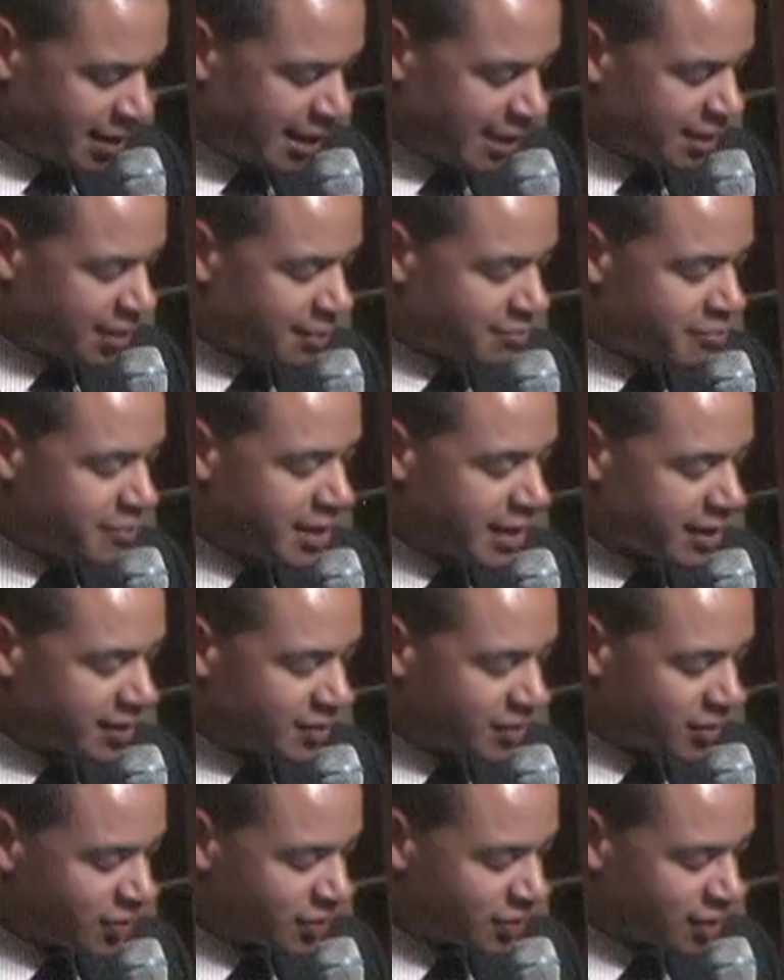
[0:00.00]
in the
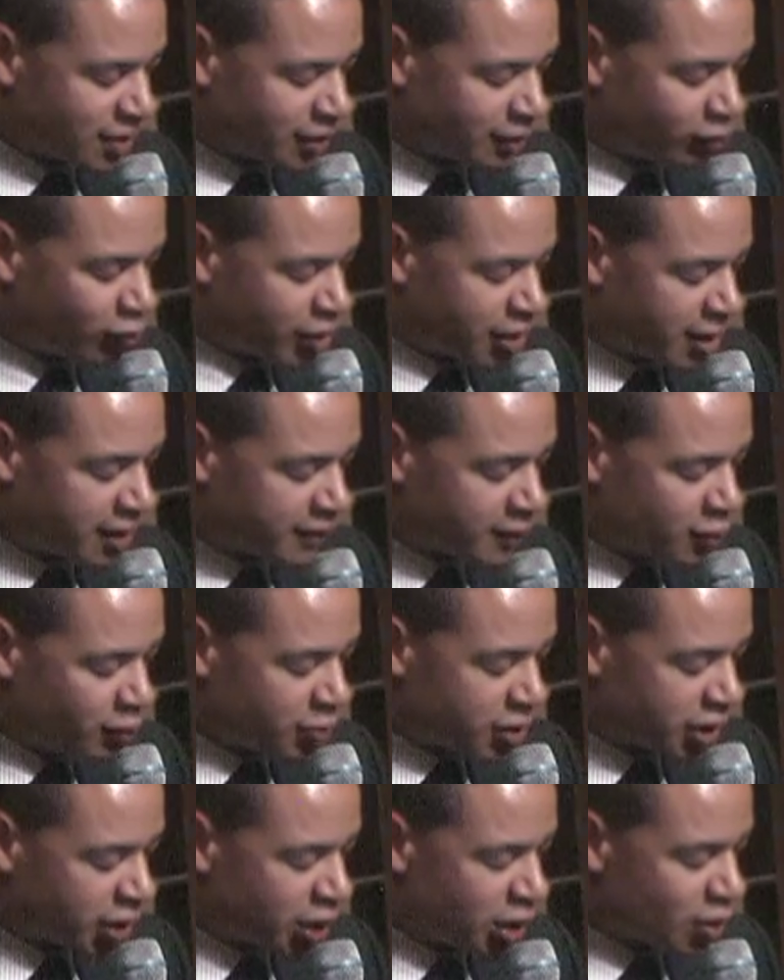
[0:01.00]
midst of whatever
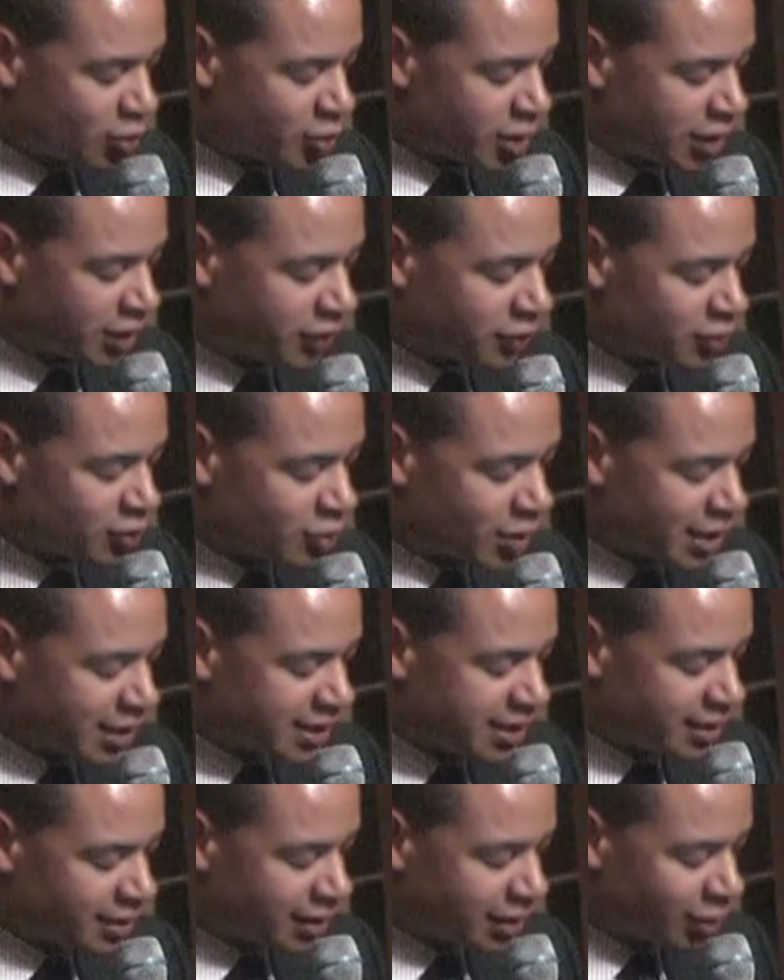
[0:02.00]
we're going through
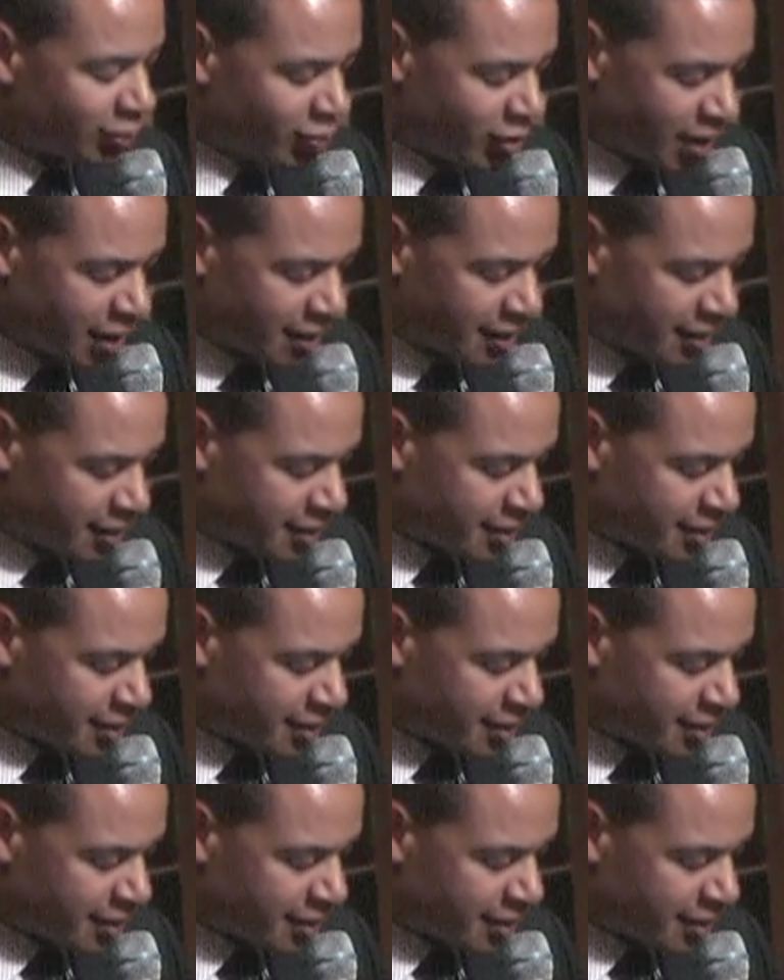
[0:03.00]
and dealing with.